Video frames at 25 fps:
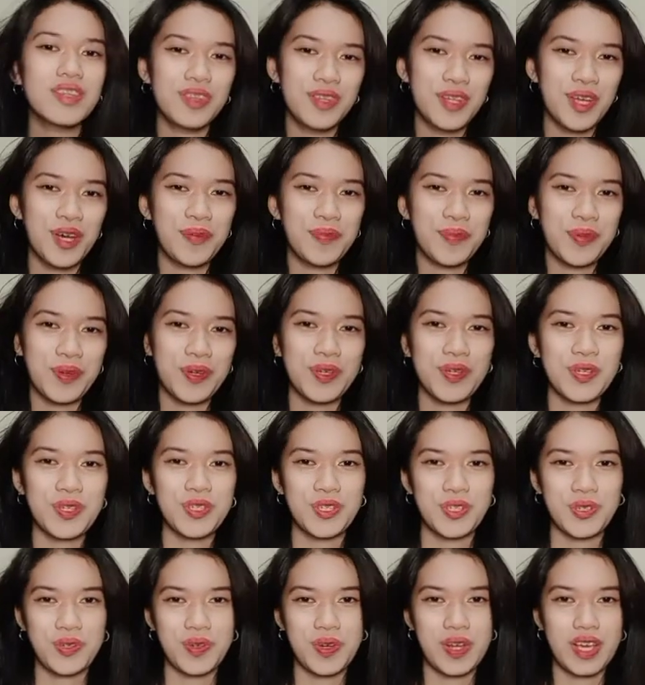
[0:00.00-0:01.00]
number
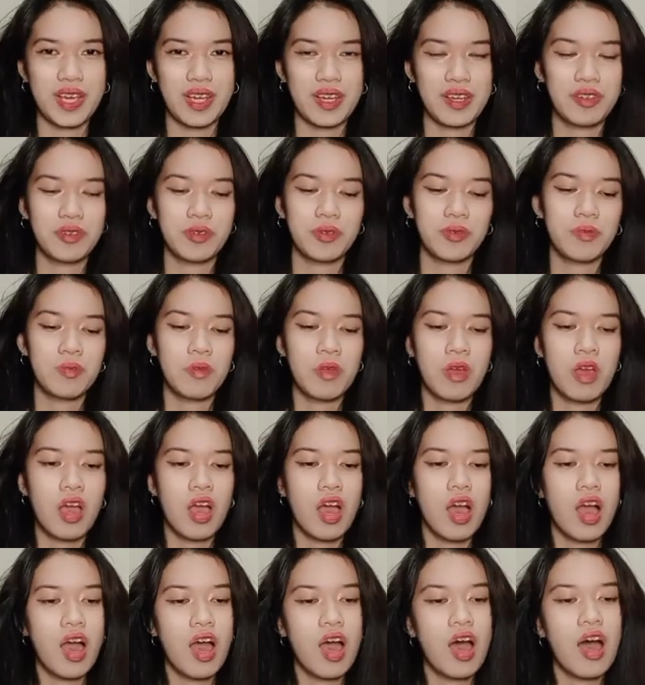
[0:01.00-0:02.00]
three,
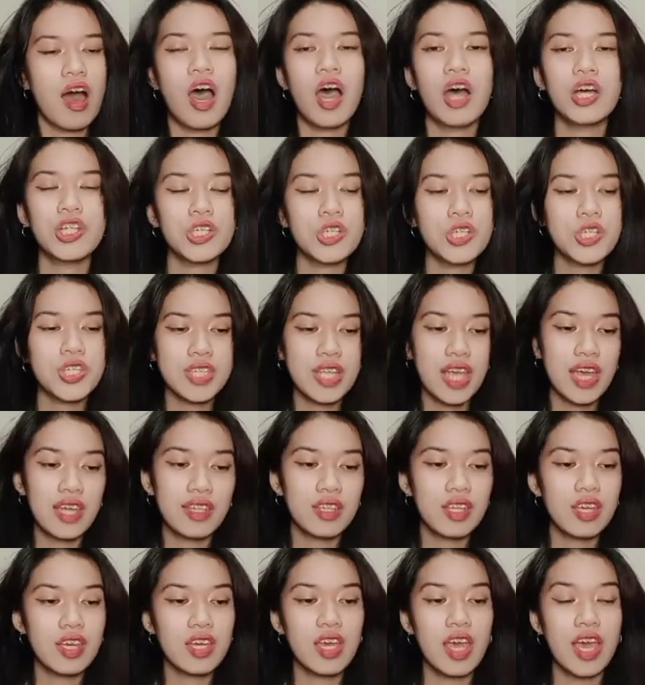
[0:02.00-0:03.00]

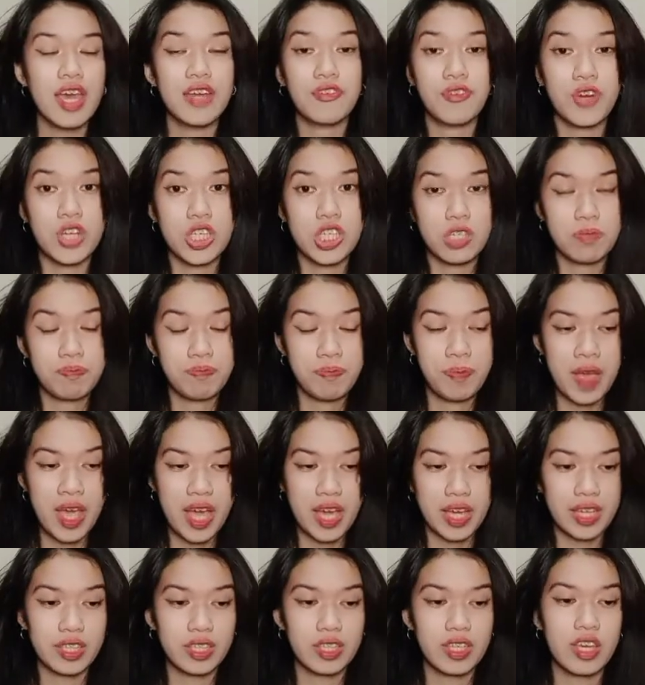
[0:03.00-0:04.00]
understanding and
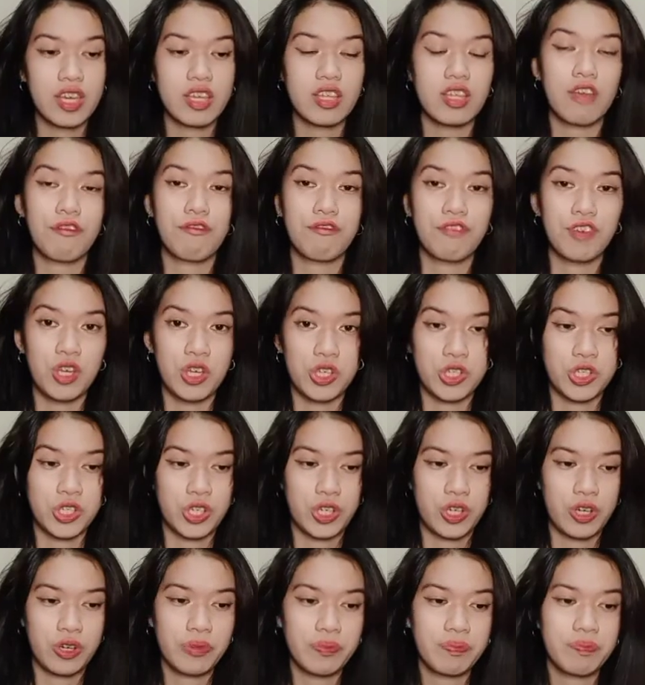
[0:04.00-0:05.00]
respect in the
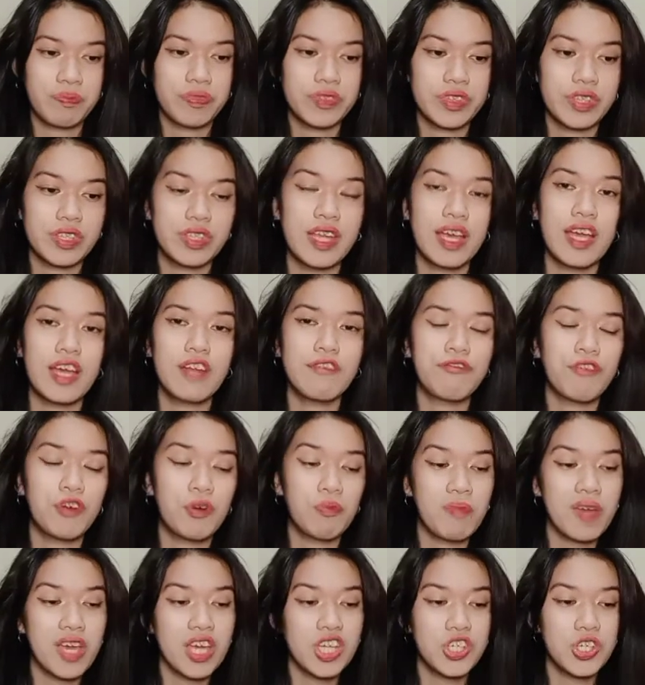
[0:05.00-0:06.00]
future. The
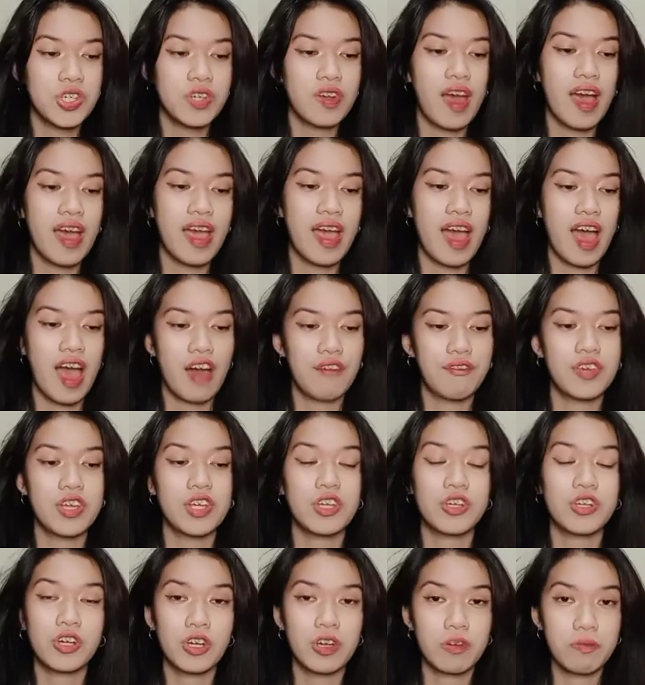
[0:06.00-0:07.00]
information I have
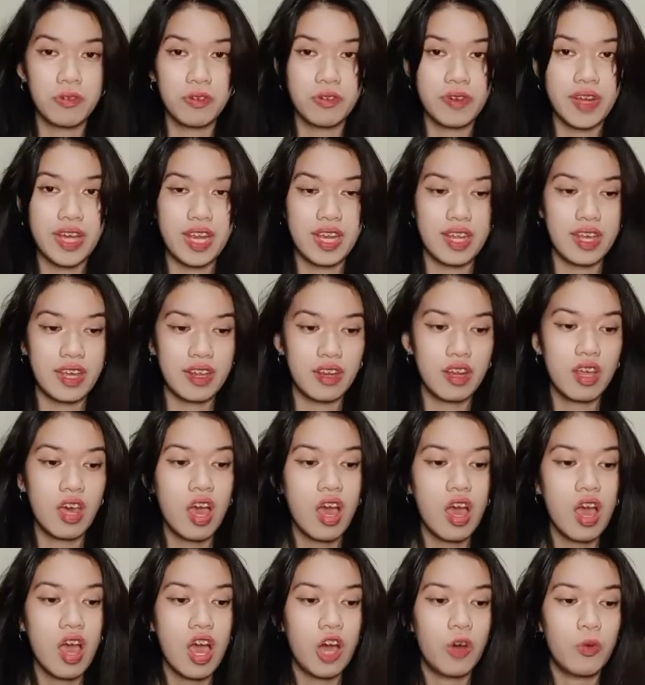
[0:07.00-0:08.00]
incorporated
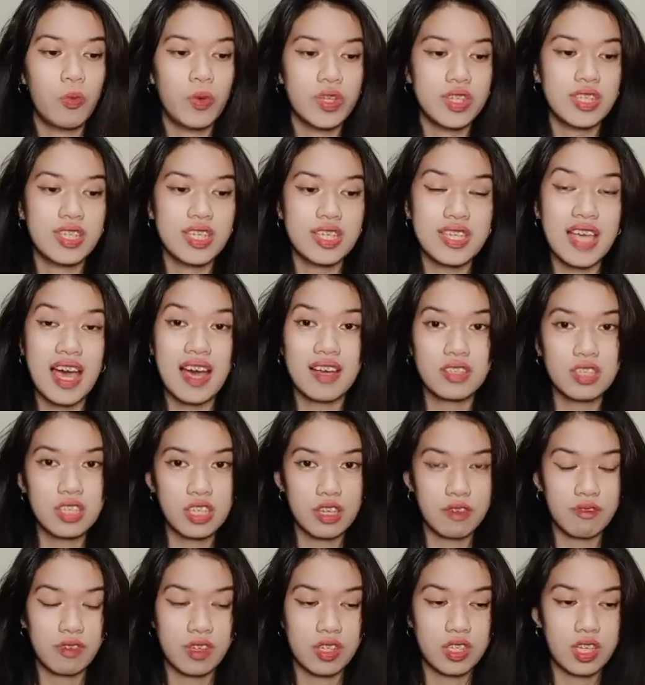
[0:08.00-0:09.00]
with this
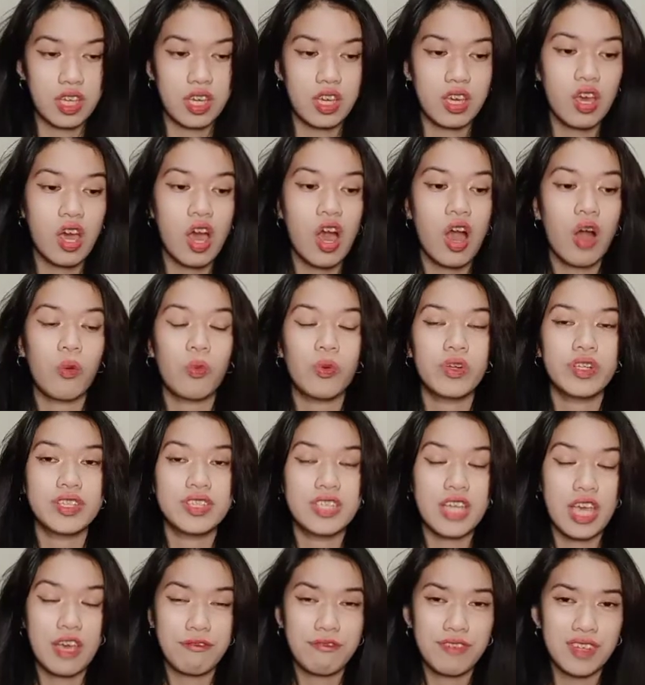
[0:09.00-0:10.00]
activity
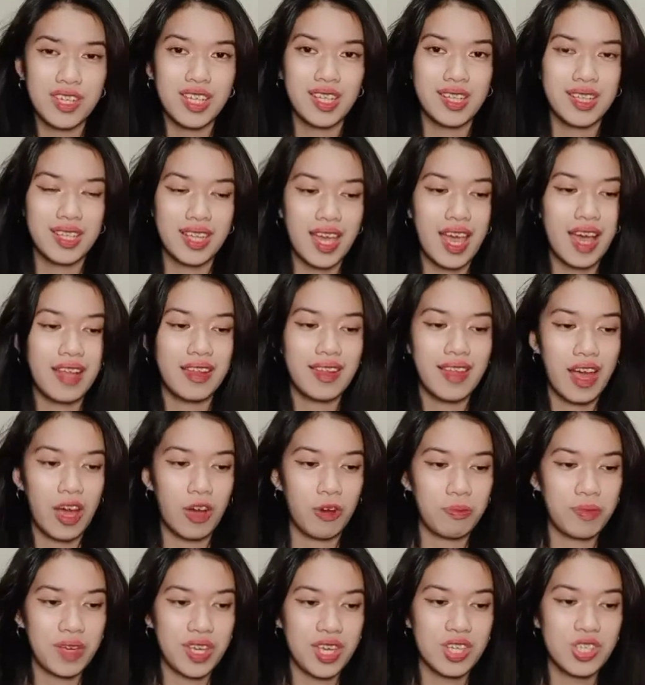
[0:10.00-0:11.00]
will definitely
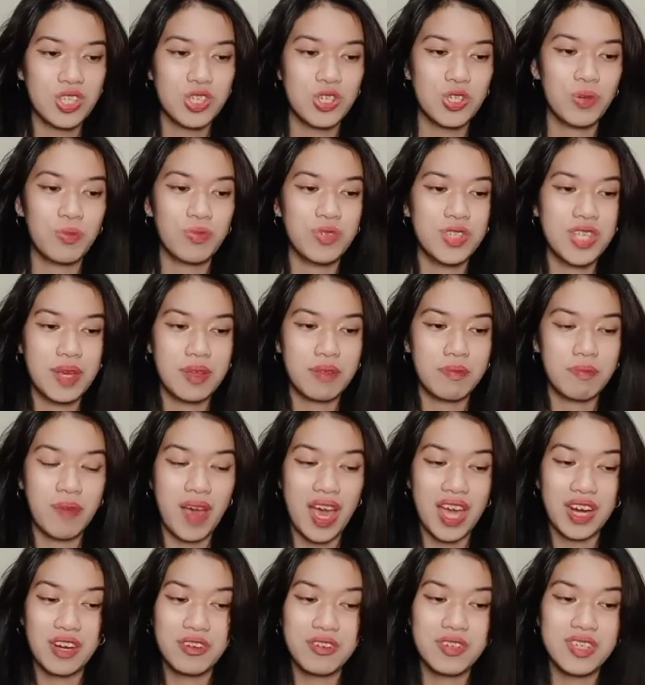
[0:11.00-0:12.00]
allow me to
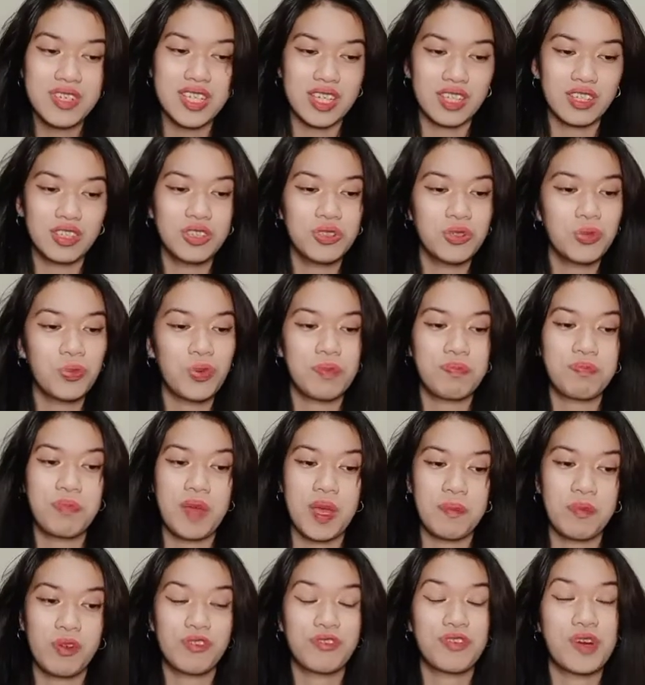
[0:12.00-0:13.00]
better deal with
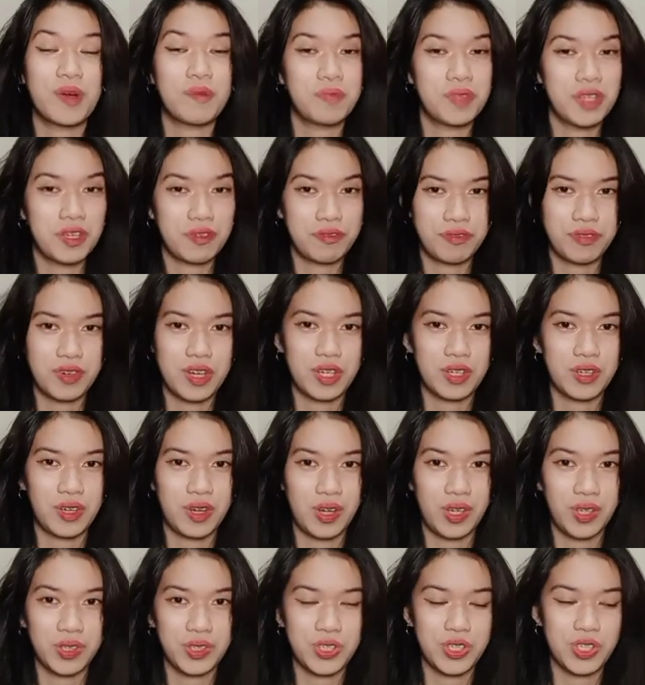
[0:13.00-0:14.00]
people from
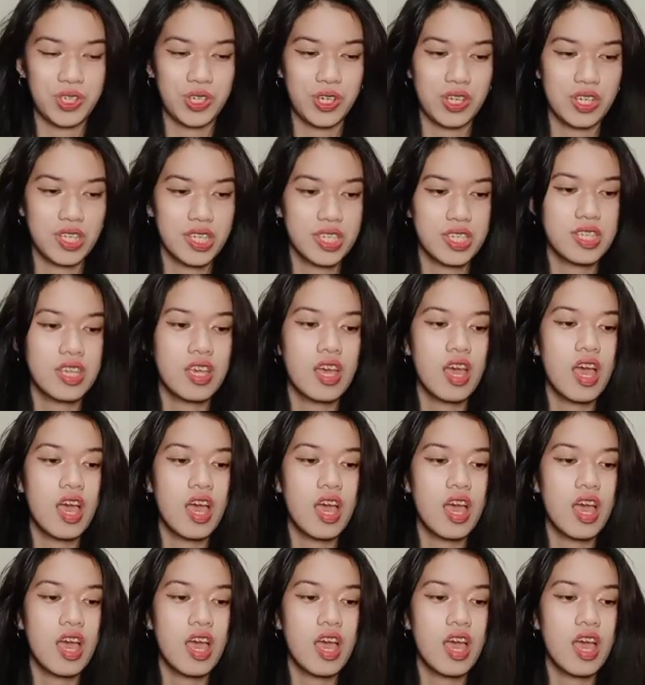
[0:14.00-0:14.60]
different cultures.